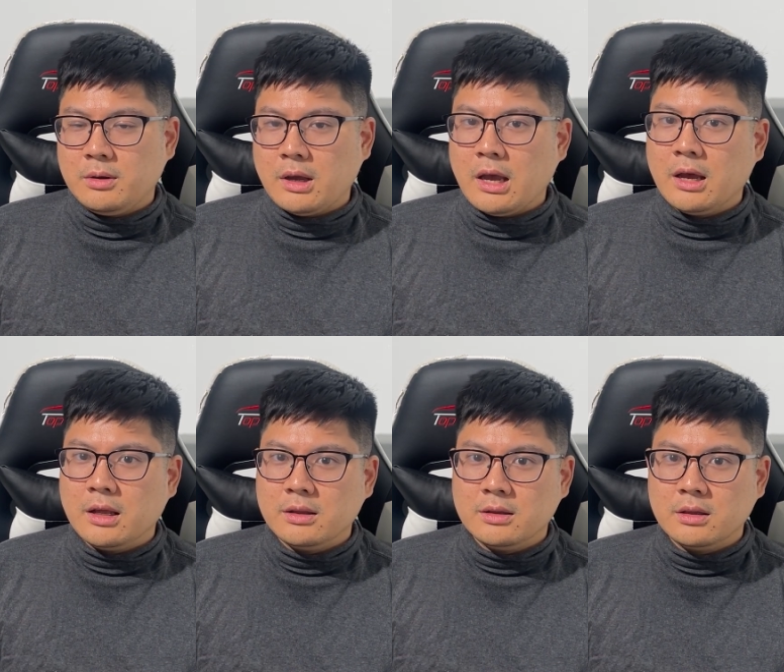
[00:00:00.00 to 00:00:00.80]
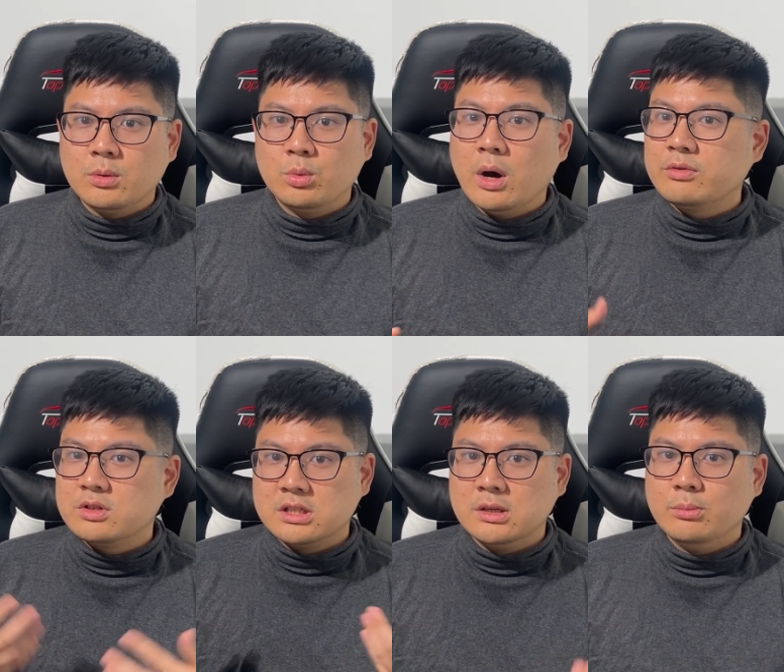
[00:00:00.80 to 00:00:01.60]
And we'll have to
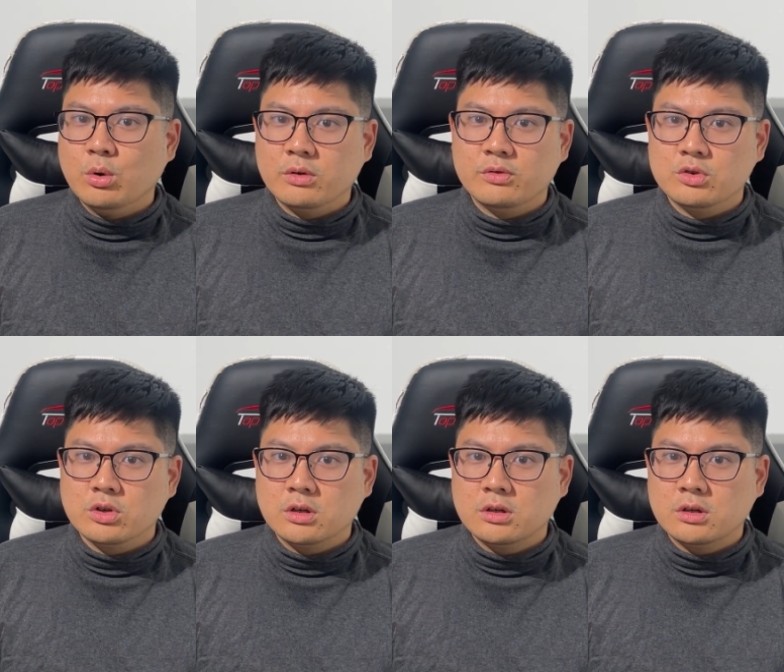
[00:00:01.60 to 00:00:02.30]
see more in the future.